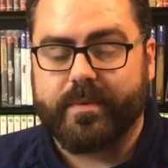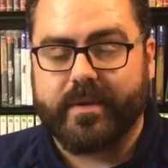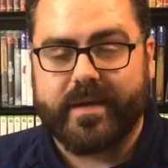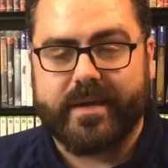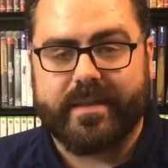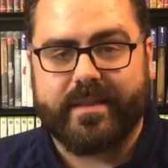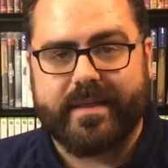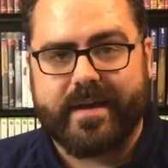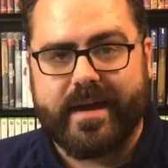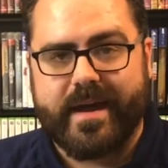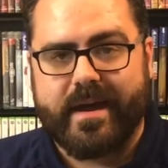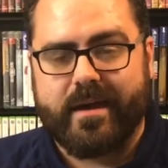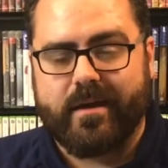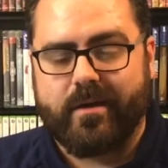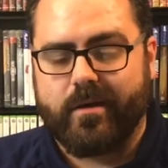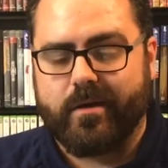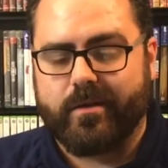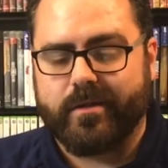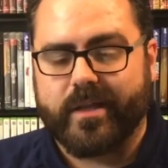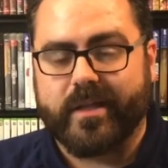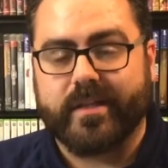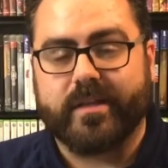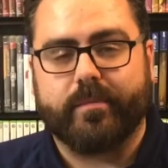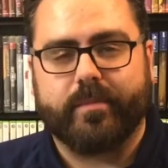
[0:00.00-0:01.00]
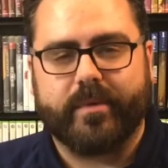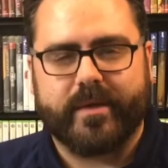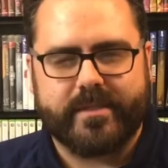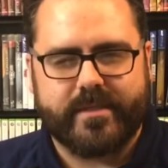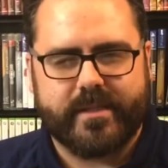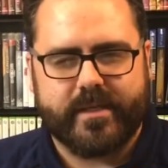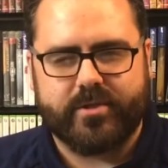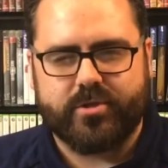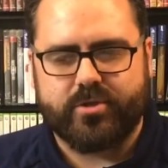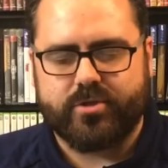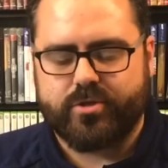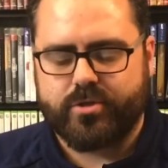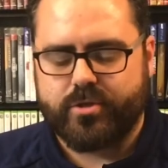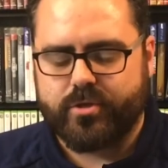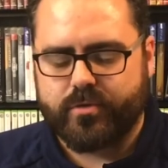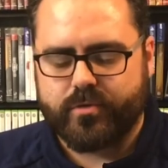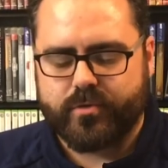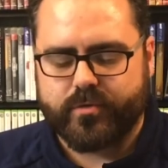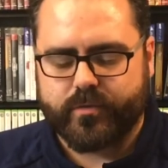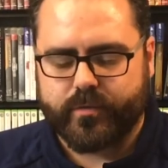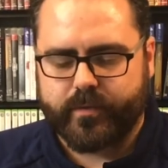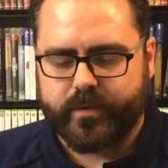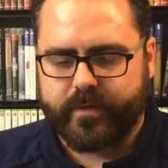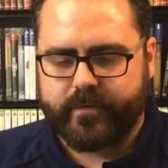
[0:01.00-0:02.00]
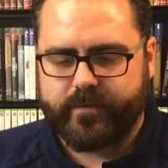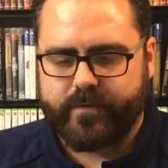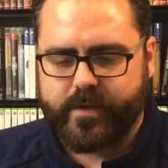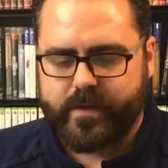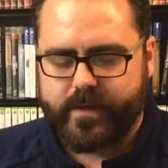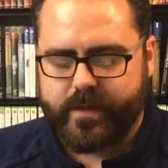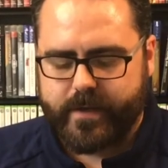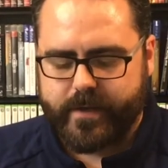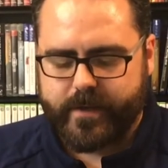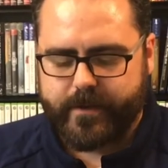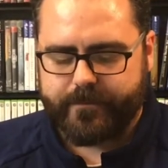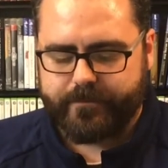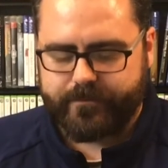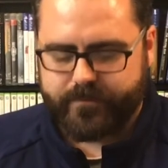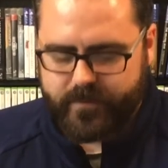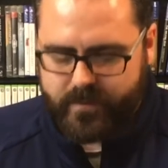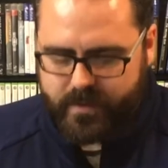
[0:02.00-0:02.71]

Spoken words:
play that on like the PlayStation 2. It's really fun there.